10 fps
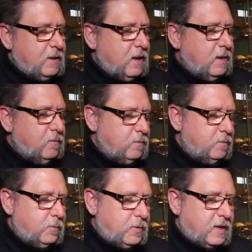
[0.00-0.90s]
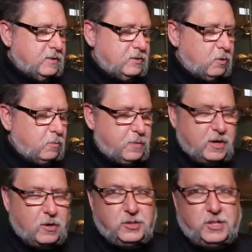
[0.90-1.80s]
uh, because they're
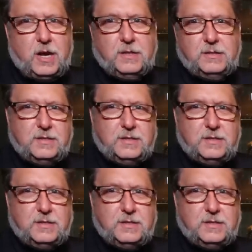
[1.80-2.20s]
bigger chunks,